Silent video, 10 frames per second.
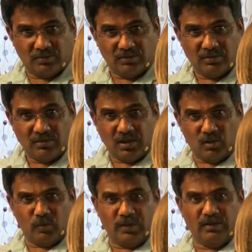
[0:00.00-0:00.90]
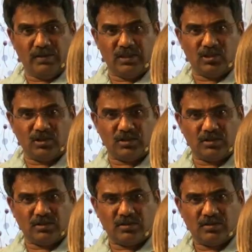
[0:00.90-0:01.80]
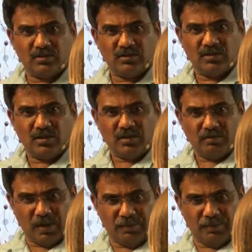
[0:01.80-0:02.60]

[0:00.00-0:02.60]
Are you believing in Jesus? Baptized?